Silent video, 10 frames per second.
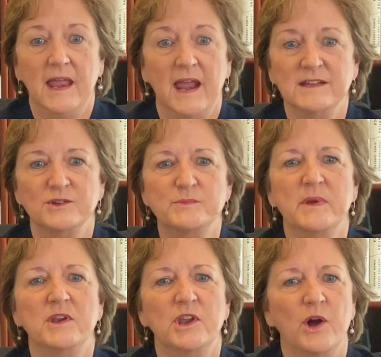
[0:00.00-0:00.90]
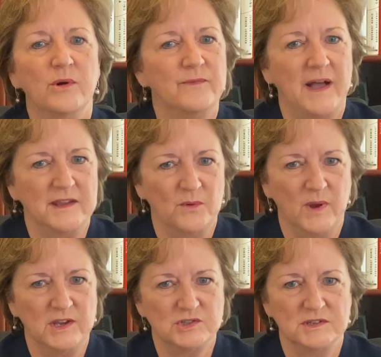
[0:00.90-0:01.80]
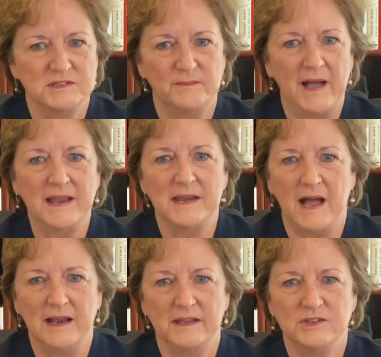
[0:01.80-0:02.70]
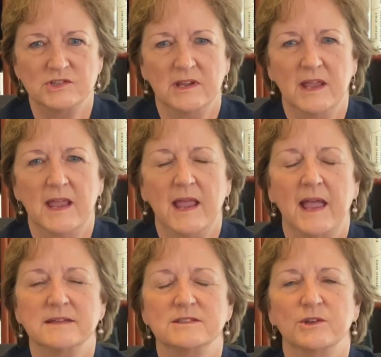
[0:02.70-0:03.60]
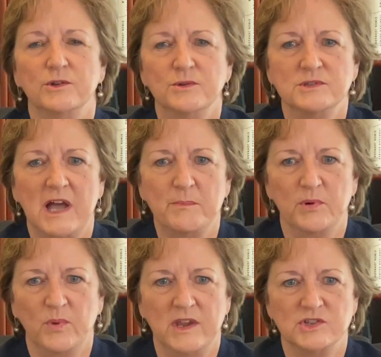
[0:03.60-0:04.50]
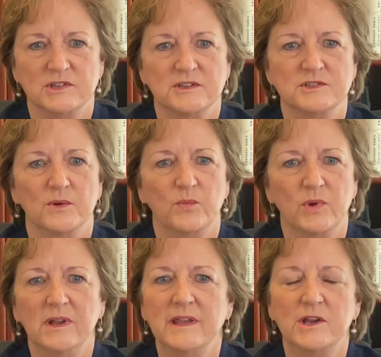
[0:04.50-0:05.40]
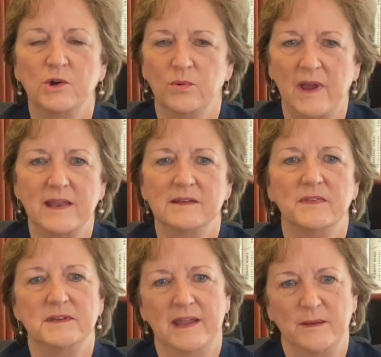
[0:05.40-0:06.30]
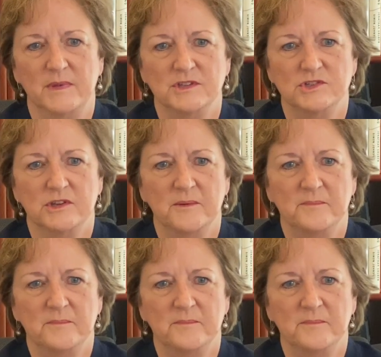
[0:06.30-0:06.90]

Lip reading: And there's been no evaluation, to my knowledge, as to whose operations really created the damage.